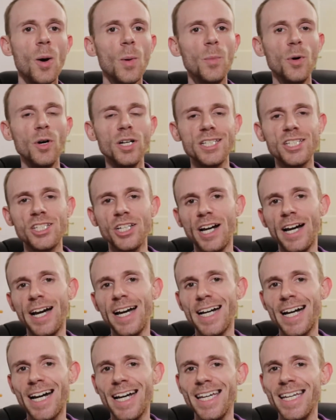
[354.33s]
But
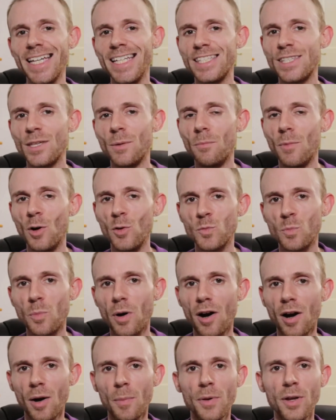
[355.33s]
GAA is the most
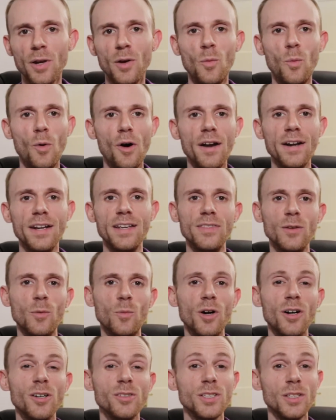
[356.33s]
popular one in the
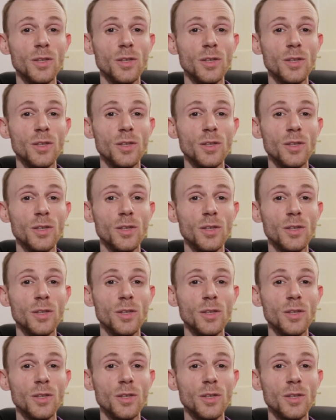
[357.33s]
world,